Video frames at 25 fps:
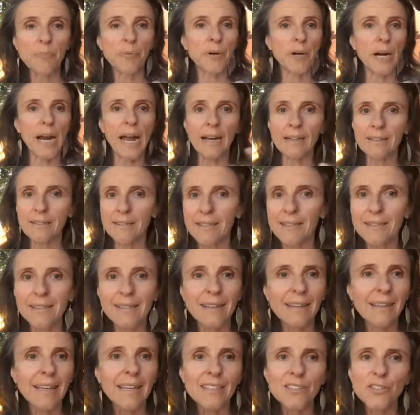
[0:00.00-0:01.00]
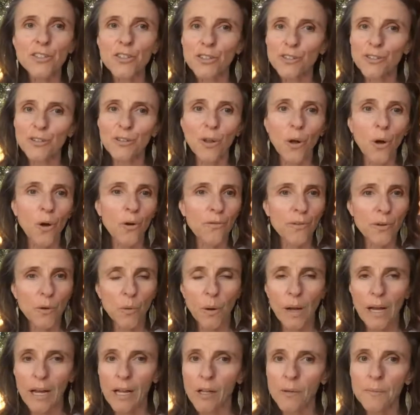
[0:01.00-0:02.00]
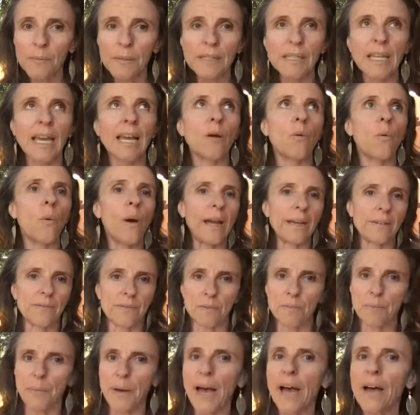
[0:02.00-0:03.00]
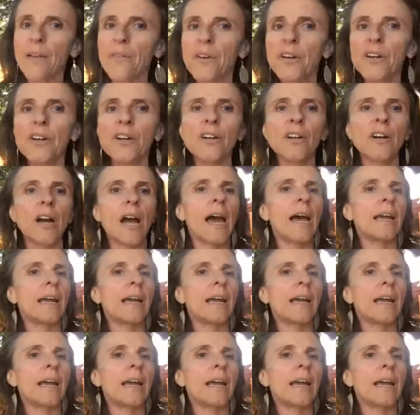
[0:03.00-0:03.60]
Practicing internal overwhelm, like why even bother?